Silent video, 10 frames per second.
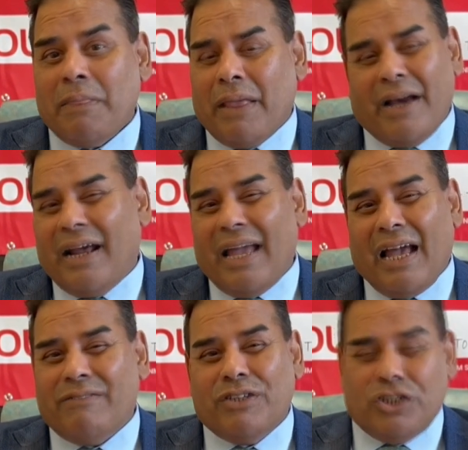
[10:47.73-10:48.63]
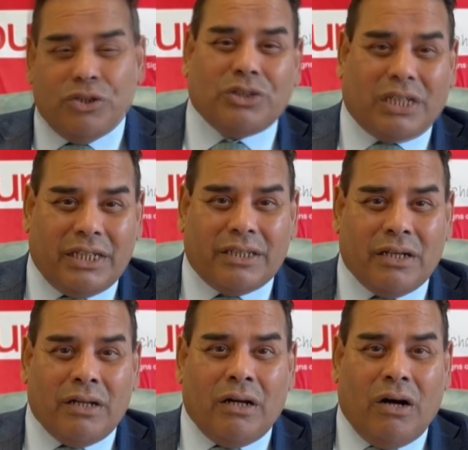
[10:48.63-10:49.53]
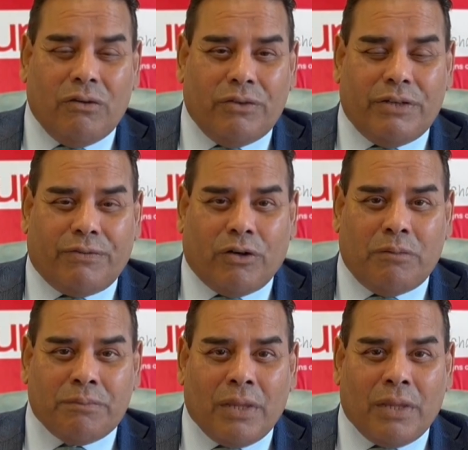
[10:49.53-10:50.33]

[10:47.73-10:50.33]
and I have a huge lead over Reform.